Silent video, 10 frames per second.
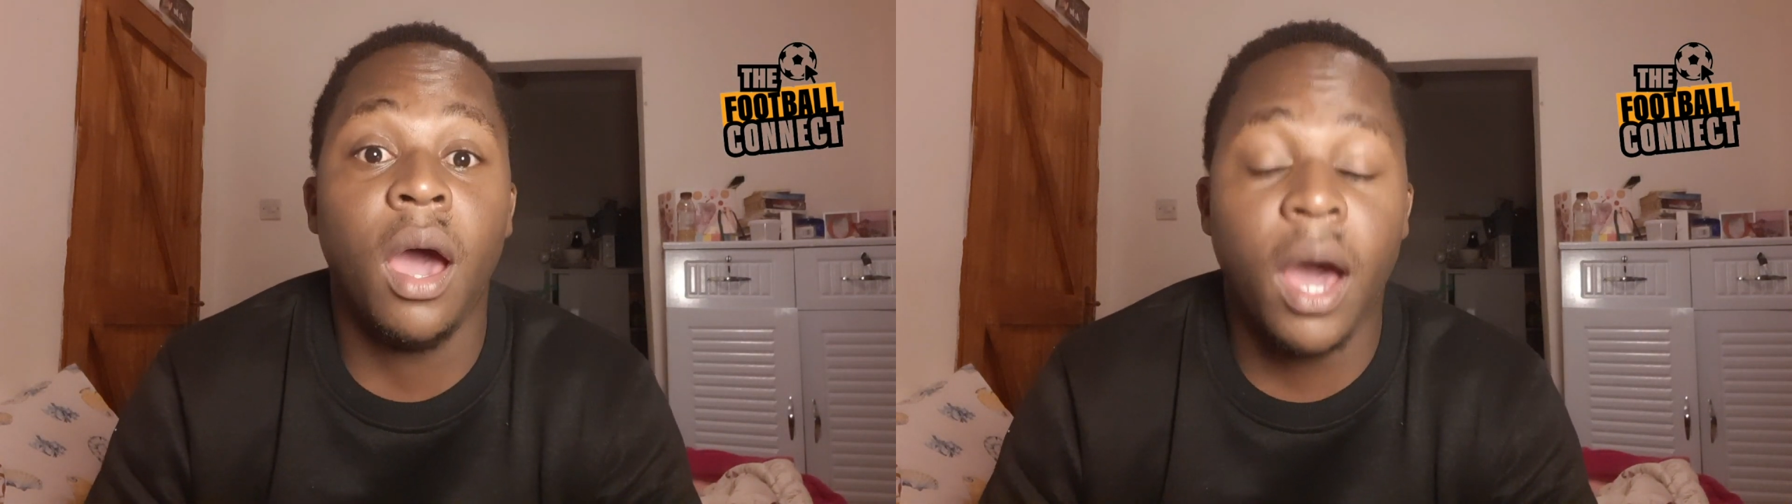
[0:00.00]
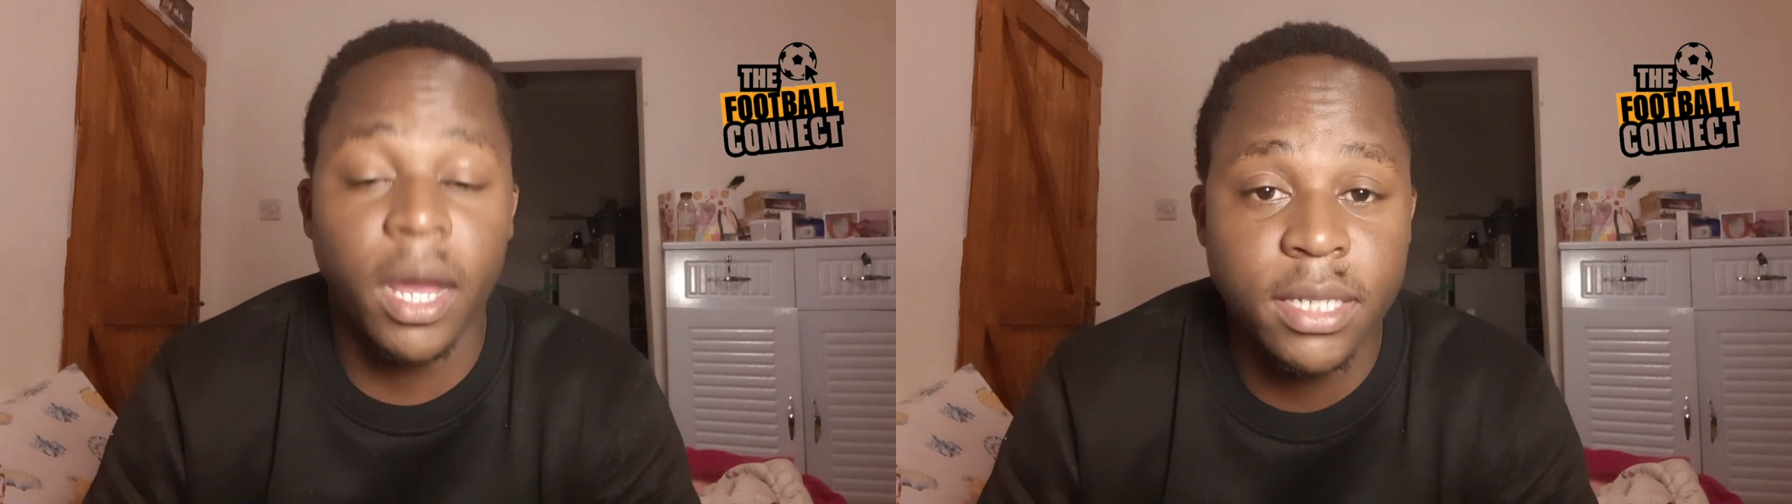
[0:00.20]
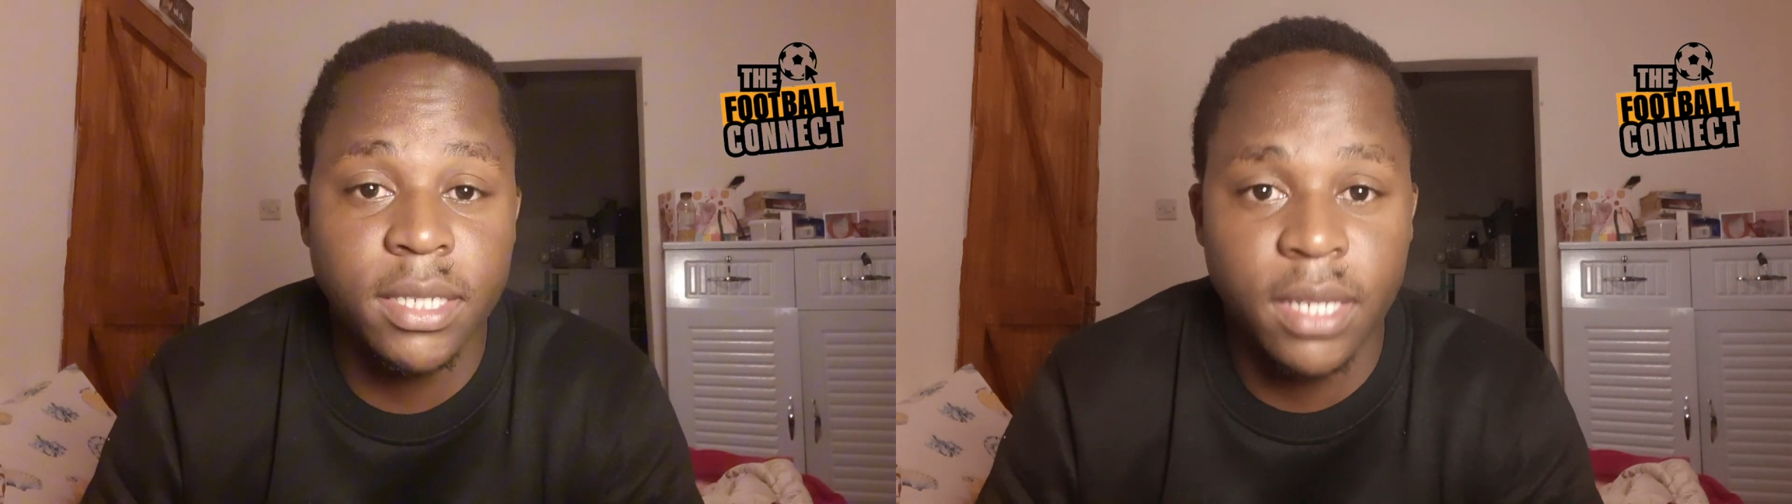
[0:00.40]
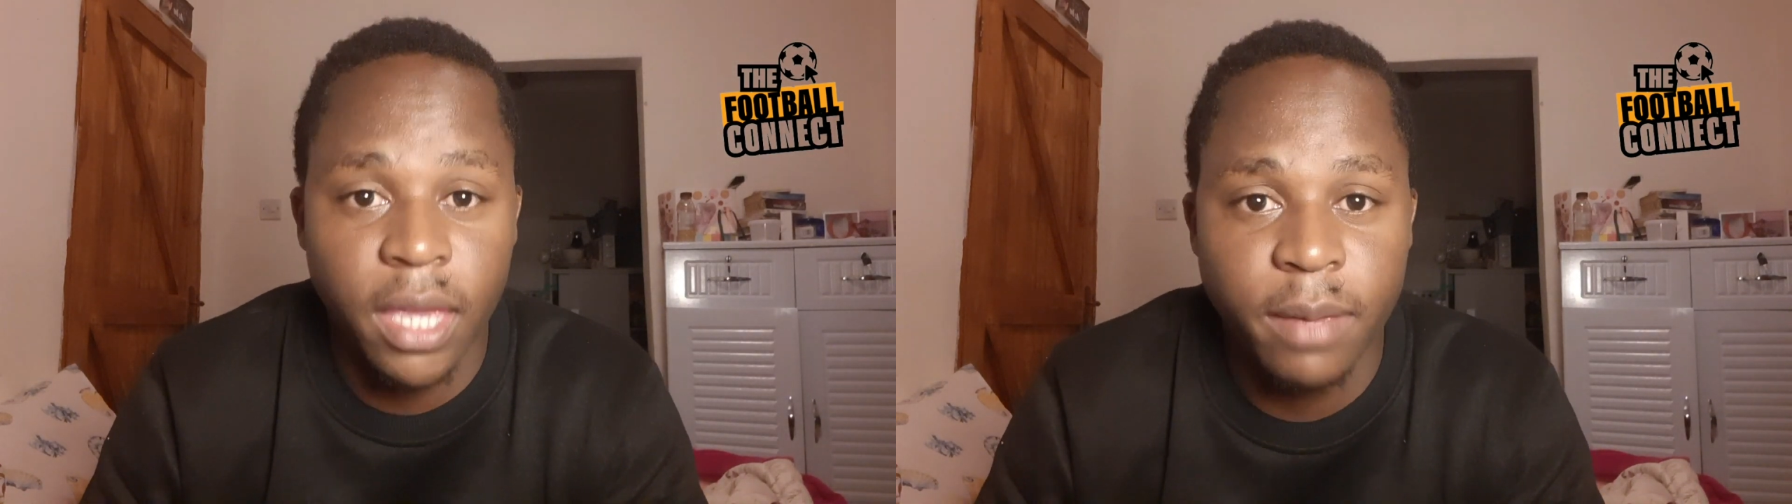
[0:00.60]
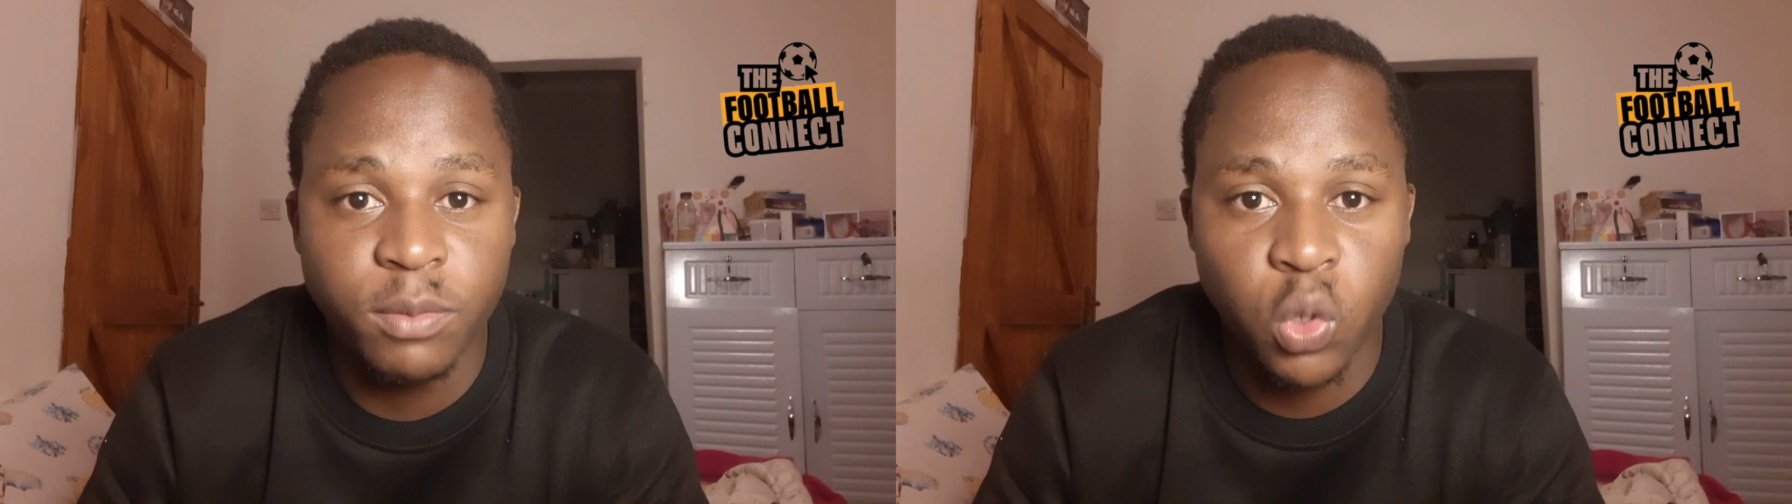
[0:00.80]
hardest
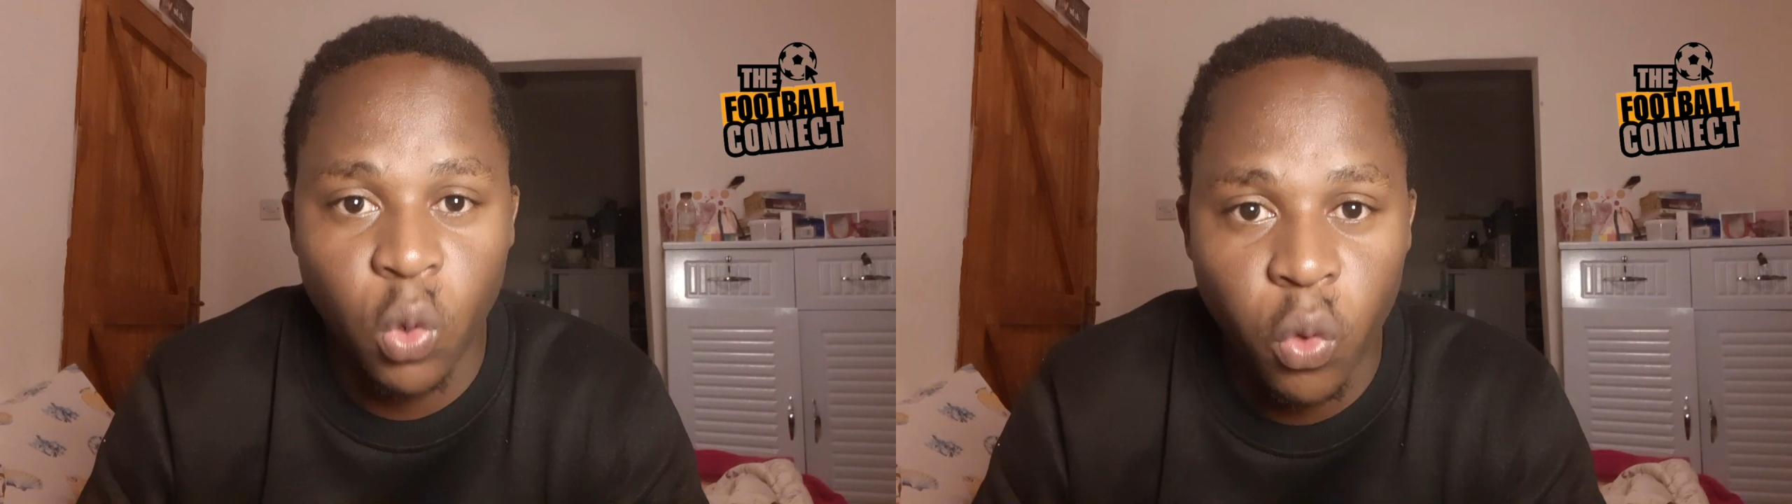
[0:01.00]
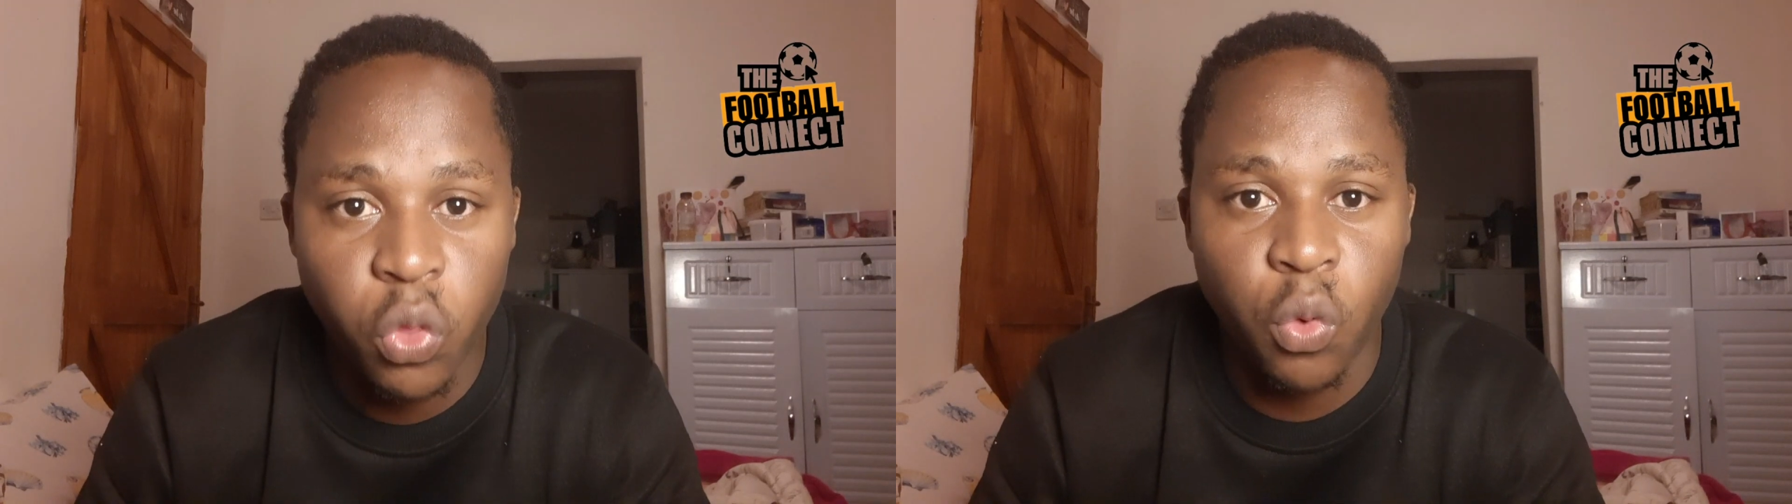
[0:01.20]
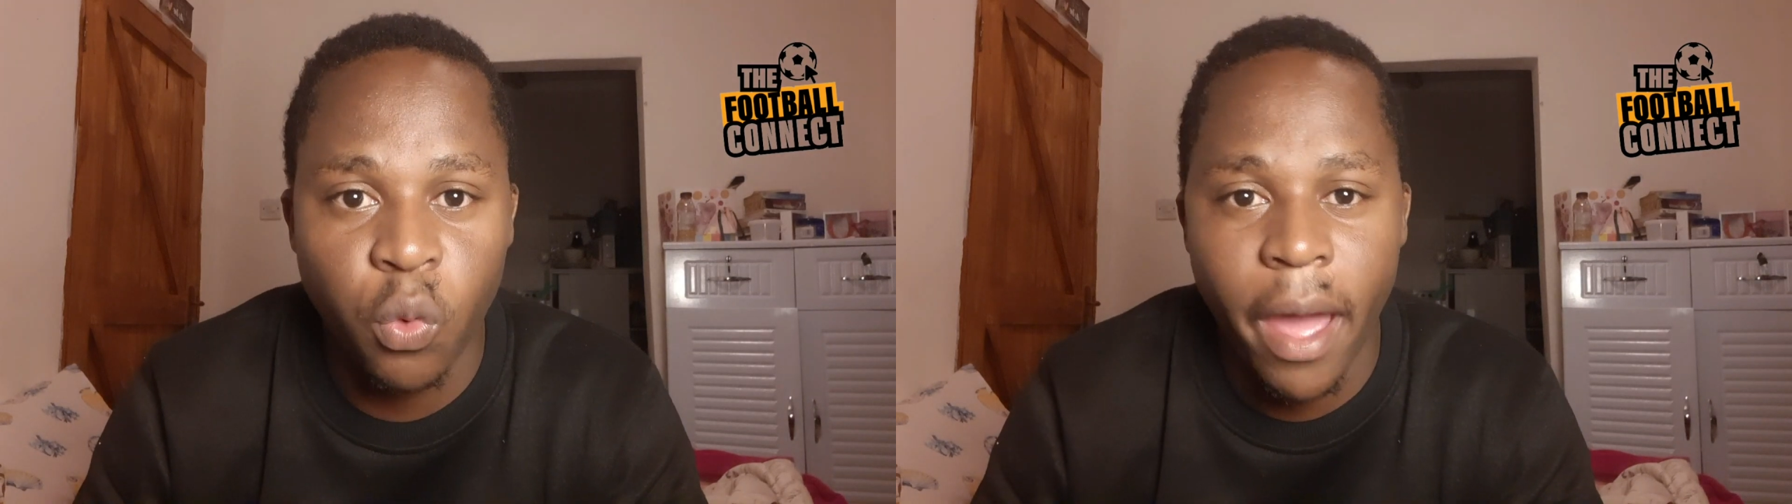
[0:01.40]
games to go through.